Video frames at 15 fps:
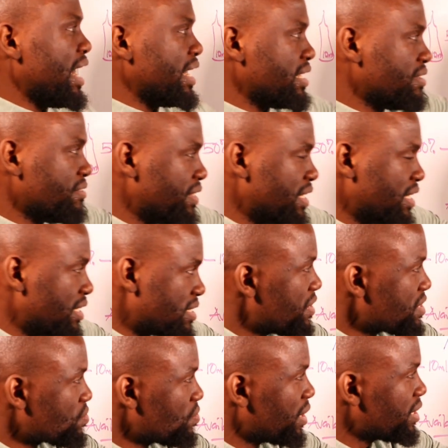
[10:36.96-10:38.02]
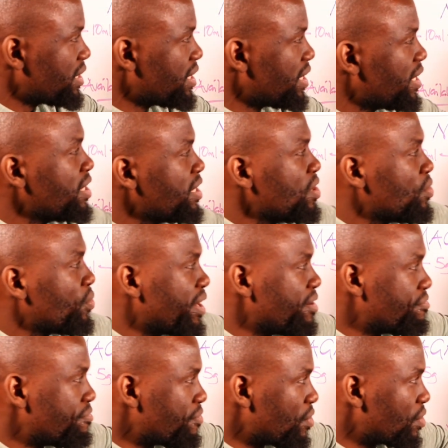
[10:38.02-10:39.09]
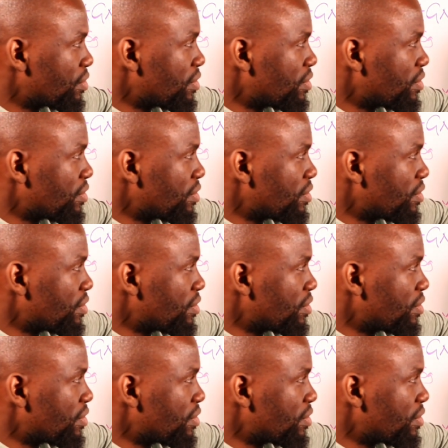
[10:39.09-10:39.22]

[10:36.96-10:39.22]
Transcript: And even in first one here, we have 4